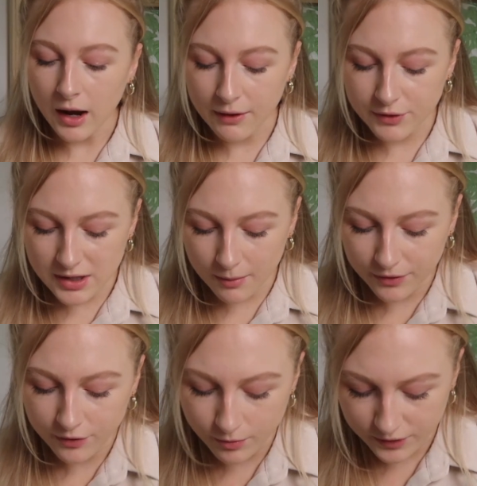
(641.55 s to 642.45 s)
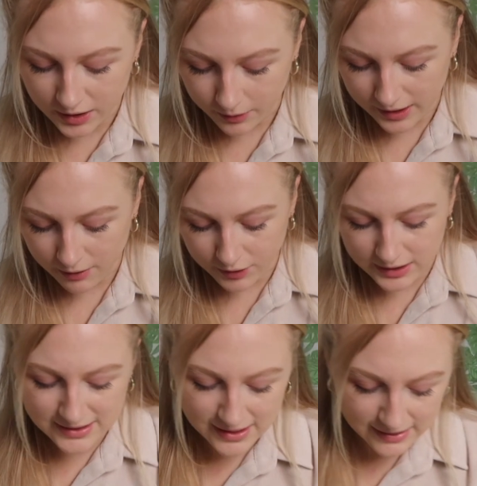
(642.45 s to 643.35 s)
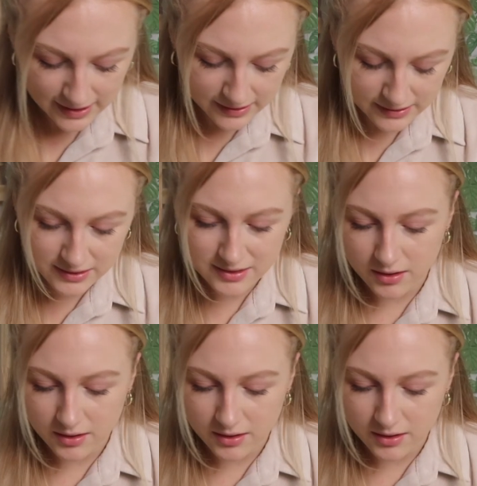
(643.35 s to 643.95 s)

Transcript: Every time I film a video, I get a really dead leg and it's